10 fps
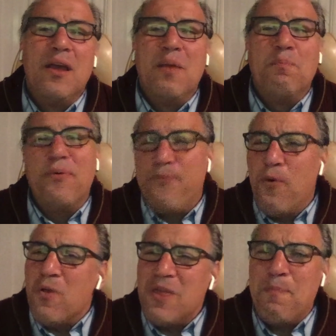
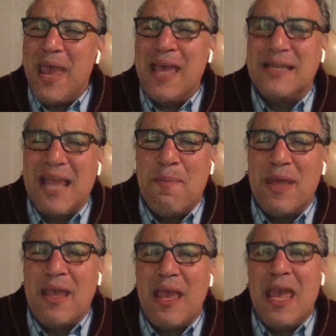Before the
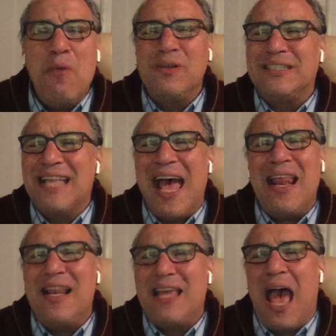pandemic, it was
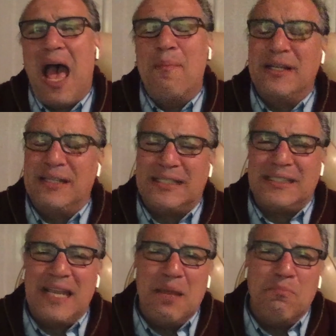not uncommon to
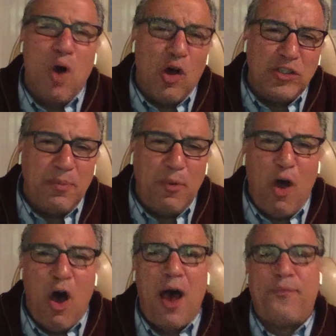see multiple
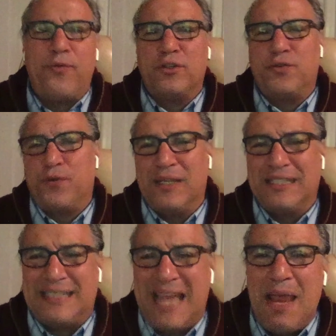offers for the
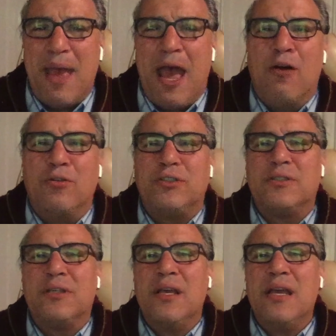same house.
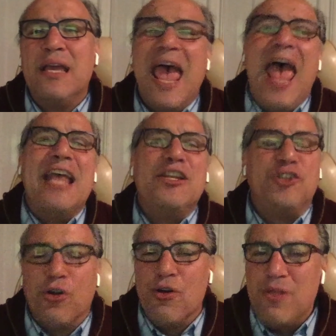And
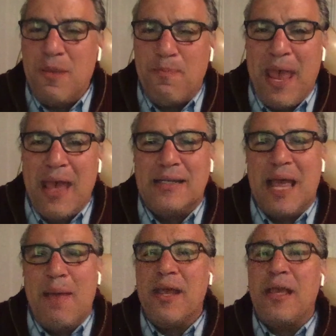during the
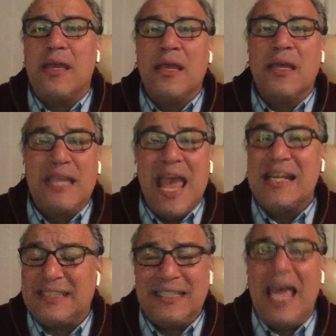pandemic,
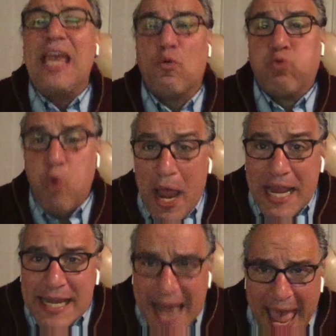yes, like
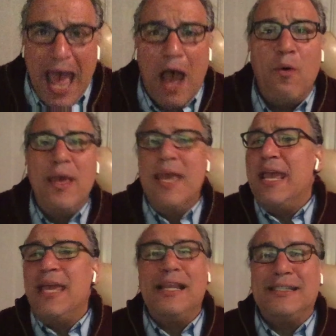right now,
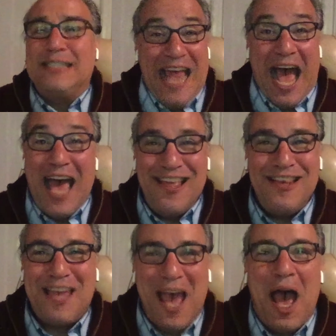it is not
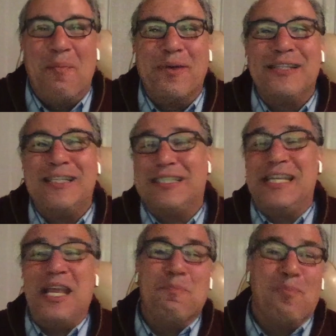uncommon to
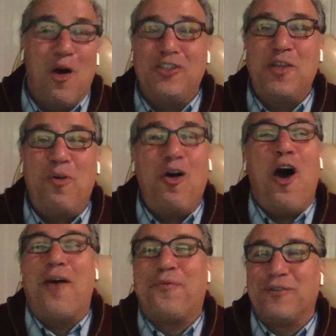see multiple
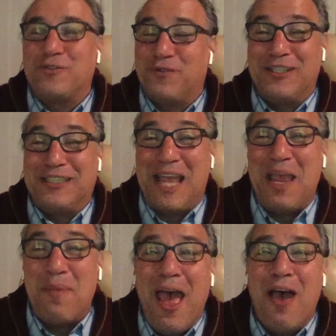offers for the
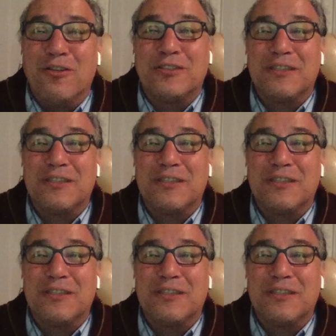same house.